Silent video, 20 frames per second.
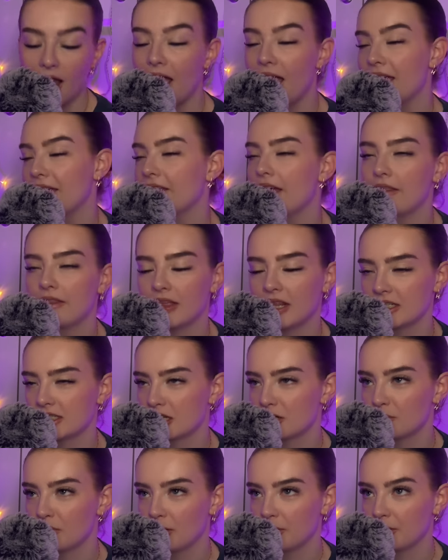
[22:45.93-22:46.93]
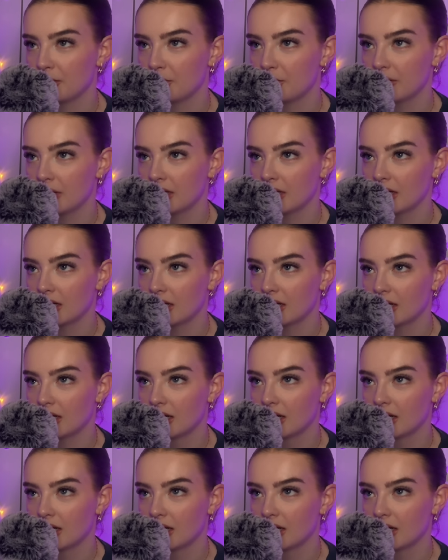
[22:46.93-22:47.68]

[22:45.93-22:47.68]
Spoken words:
I think that's an unpopular opinion.